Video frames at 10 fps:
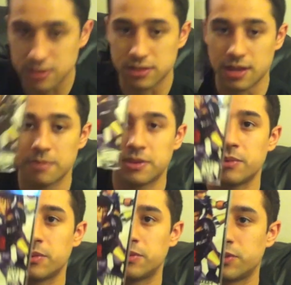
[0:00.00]
Same
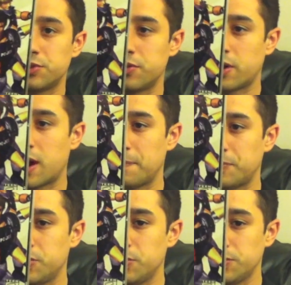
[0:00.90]
thing with Virtua
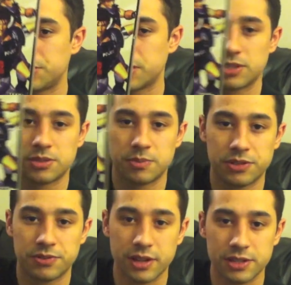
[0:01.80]
Cop 2, it's just as
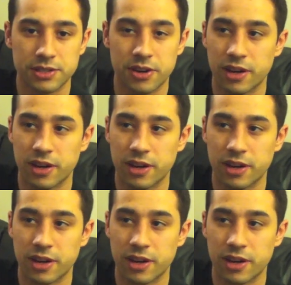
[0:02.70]
much fun as the